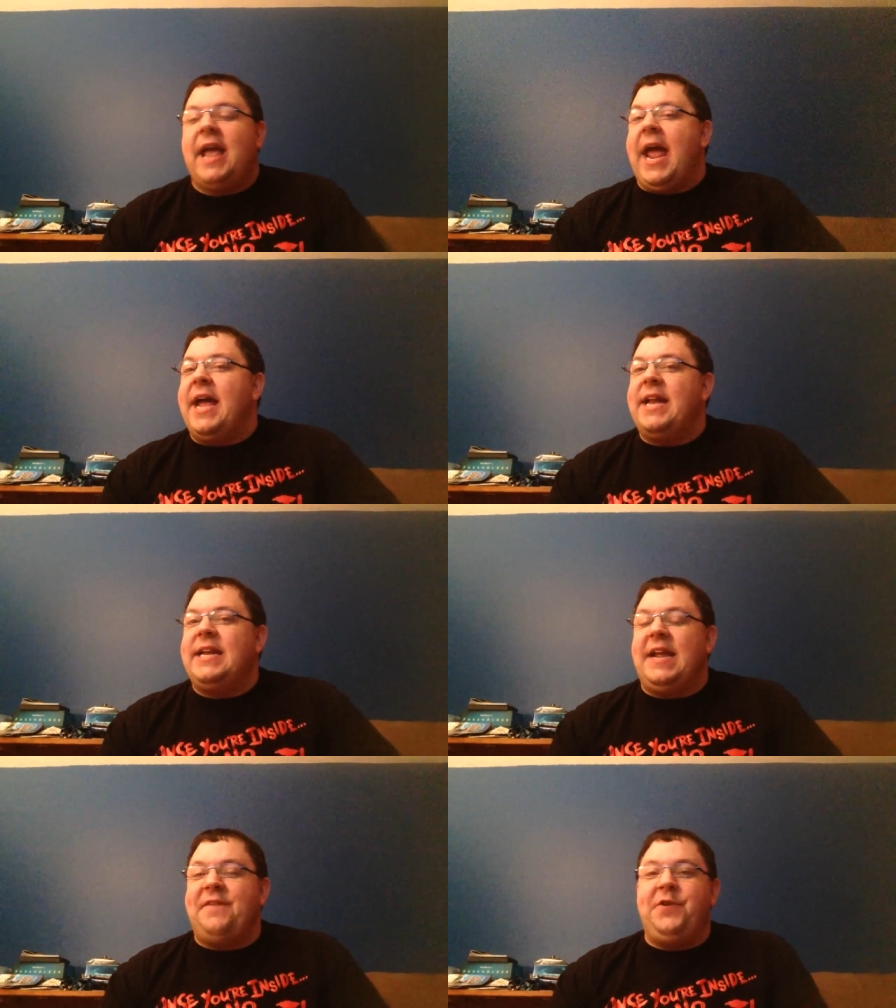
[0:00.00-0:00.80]

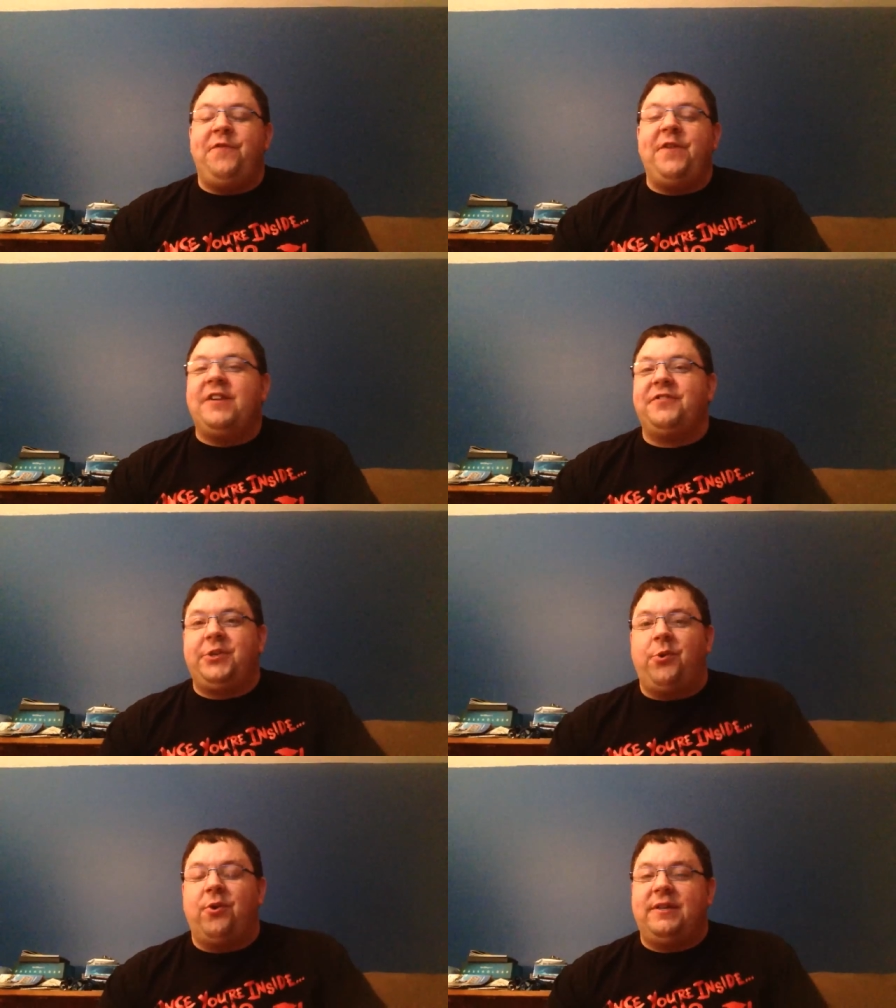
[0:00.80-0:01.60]
And if you finish the
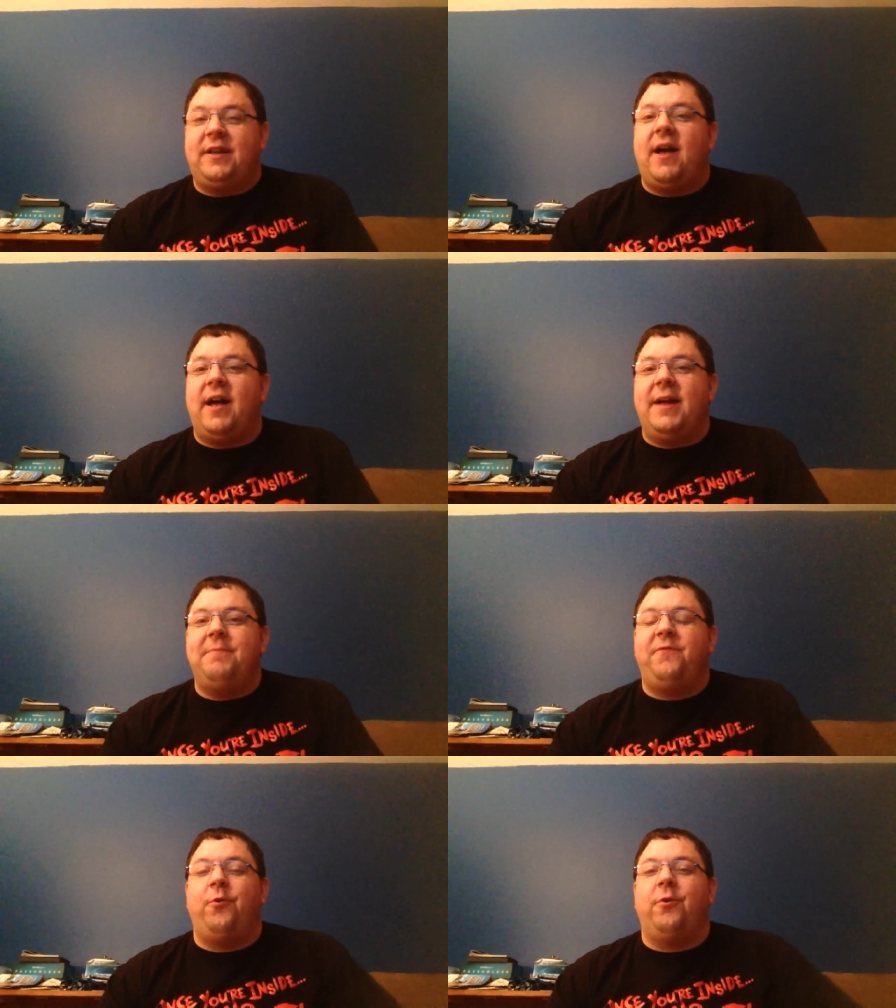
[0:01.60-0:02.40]
tour in
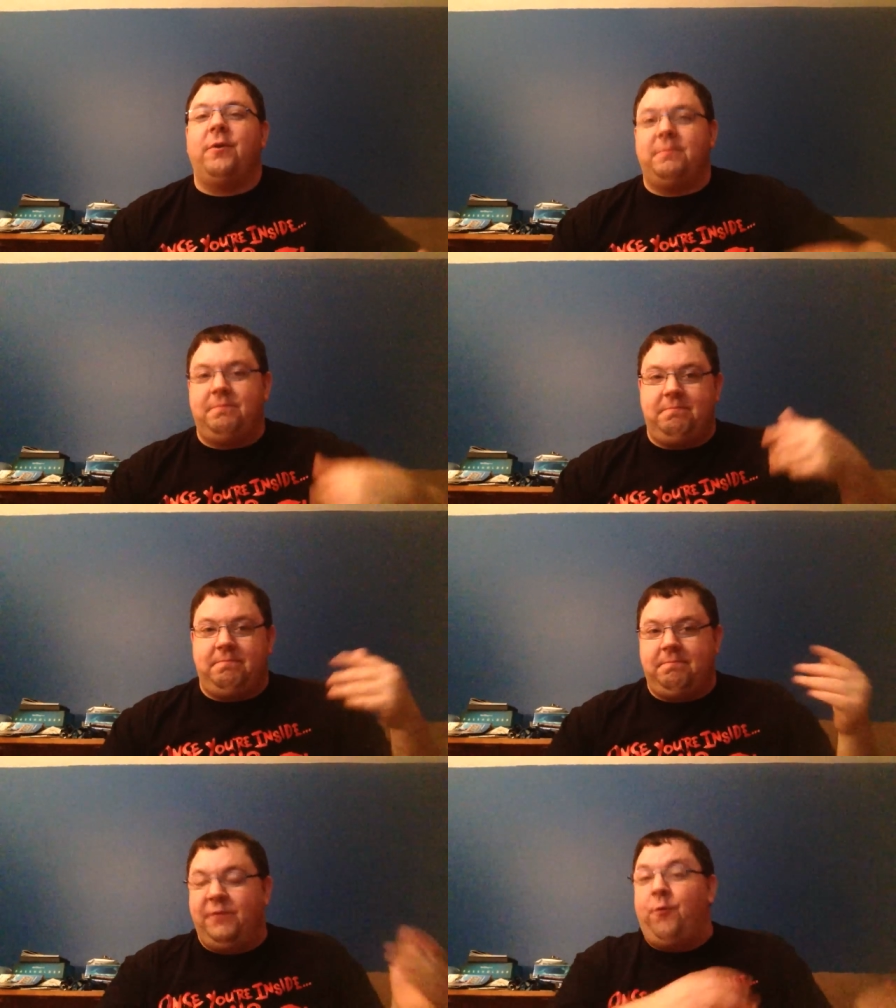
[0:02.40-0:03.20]
time for
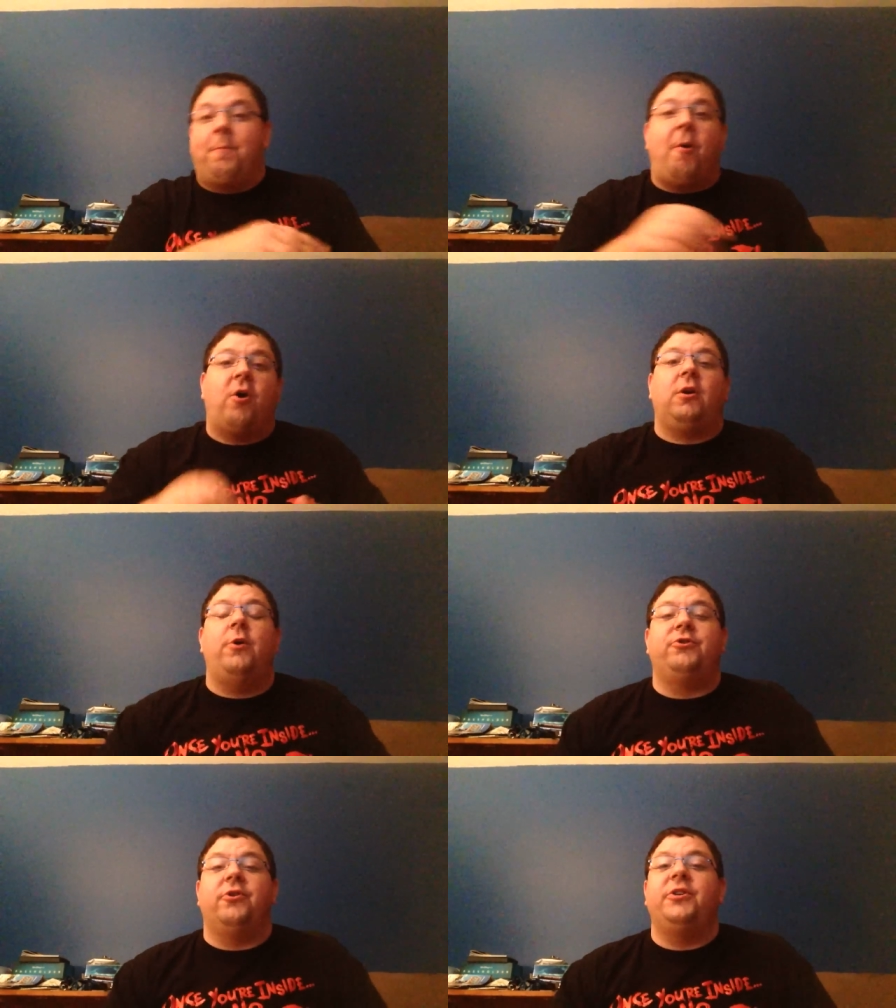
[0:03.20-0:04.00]
before park
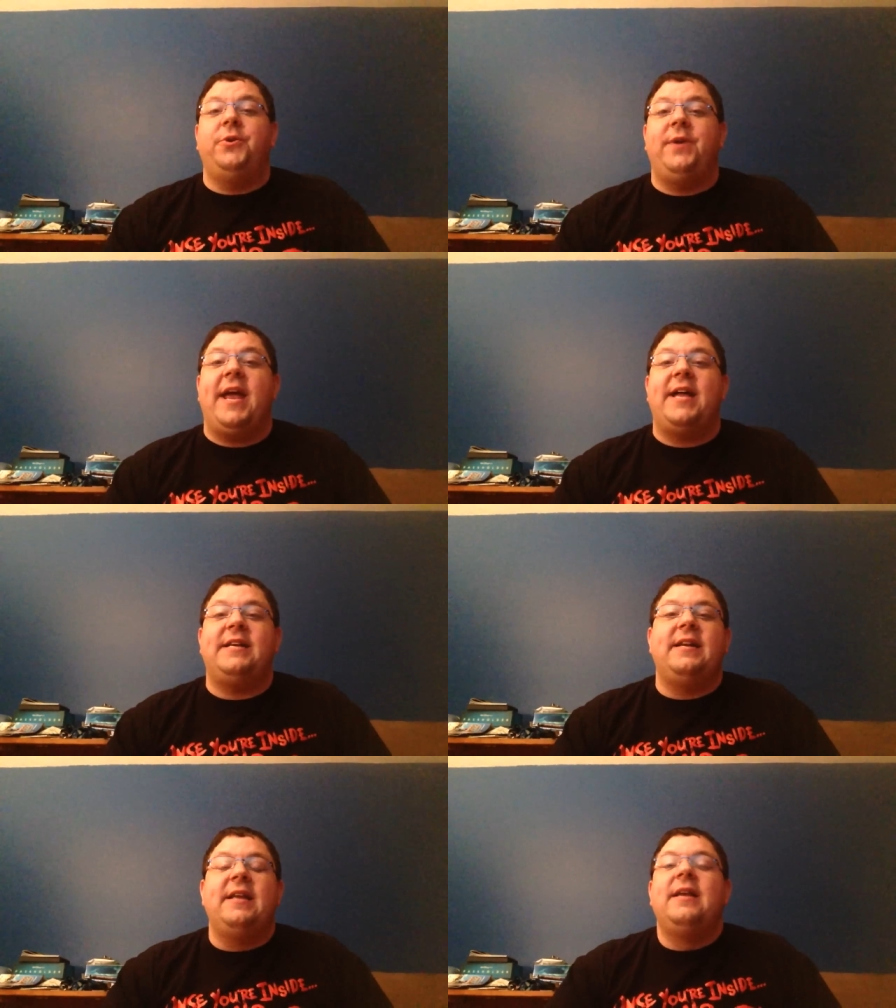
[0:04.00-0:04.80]
closure, you get